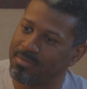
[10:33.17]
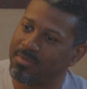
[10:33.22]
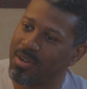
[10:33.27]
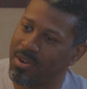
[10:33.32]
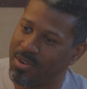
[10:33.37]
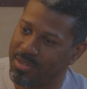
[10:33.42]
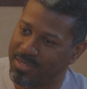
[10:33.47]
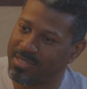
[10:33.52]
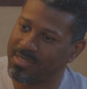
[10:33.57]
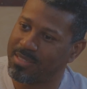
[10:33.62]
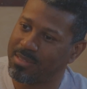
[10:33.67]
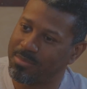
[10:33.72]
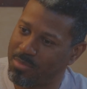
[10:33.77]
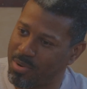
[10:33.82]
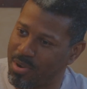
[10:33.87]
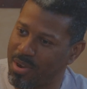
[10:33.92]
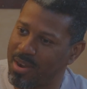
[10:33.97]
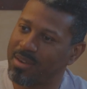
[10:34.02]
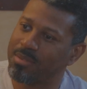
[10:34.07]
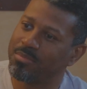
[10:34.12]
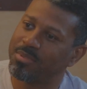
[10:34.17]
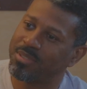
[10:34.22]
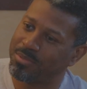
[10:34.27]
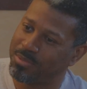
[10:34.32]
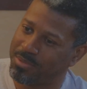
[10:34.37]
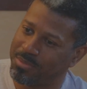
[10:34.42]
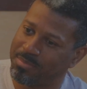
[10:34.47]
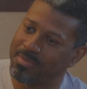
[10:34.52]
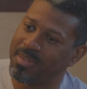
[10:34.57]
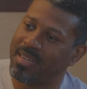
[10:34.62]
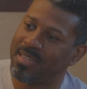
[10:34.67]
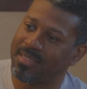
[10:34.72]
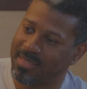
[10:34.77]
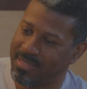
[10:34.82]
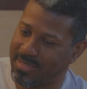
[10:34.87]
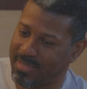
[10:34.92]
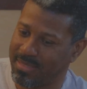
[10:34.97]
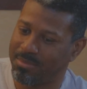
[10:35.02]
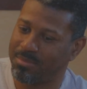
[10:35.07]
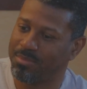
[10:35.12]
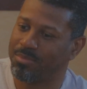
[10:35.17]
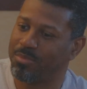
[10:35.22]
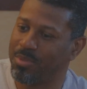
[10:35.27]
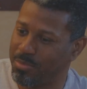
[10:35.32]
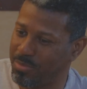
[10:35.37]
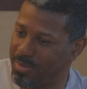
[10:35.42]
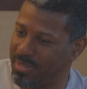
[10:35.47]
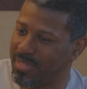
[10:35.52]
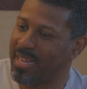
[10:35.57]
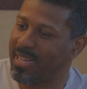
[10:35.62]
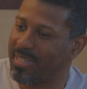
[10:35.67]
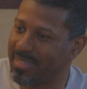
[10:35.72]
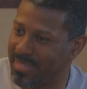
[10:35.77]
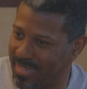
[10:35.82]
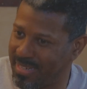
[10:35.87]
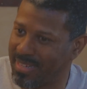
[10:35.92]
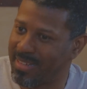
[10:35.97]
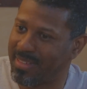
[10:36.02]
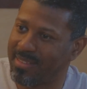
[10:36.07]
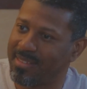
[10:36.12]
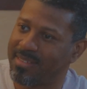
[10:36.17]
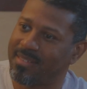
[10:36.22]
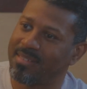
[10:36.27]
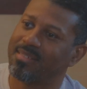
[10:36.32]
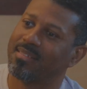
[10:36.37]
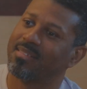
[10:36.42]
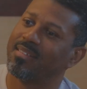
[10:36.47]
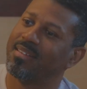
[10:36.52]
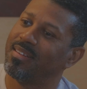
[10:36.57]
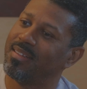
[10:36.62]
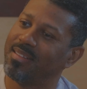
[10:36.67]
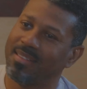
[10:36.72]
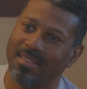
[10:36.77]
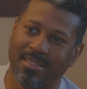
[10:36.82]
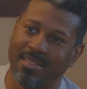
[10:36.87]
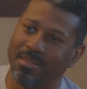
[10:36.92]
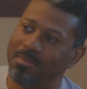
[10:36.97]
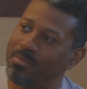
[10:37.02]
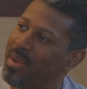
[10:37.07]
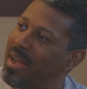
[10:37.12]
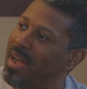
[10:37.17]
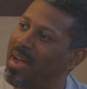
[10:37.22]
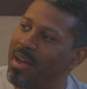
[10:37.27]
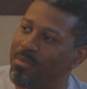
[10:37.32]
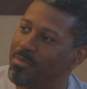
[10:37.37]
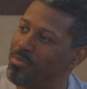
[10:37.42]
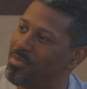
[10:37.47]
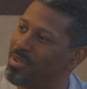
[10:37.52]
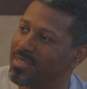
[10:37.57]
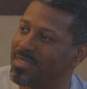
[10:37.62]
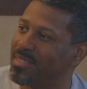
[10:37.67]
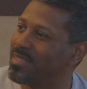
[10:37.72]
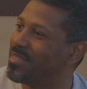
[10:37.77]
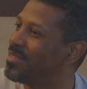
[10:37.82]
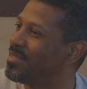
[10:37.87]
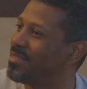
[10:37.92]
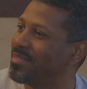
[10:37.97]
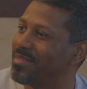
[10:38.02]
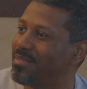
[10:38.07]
our son Mark, which was my son when we got together, the mom wasn't